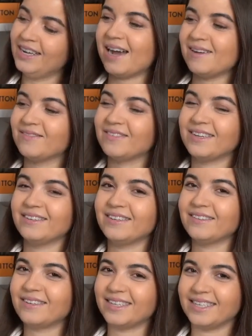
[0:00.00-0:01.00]
I'm
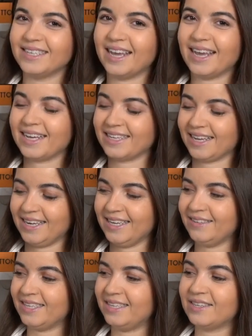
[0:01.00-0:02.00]
very
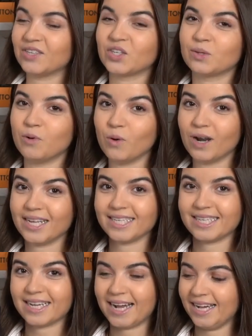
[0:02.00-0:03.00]
excited. This is a small
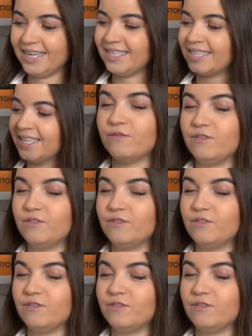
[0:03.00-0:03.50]
size.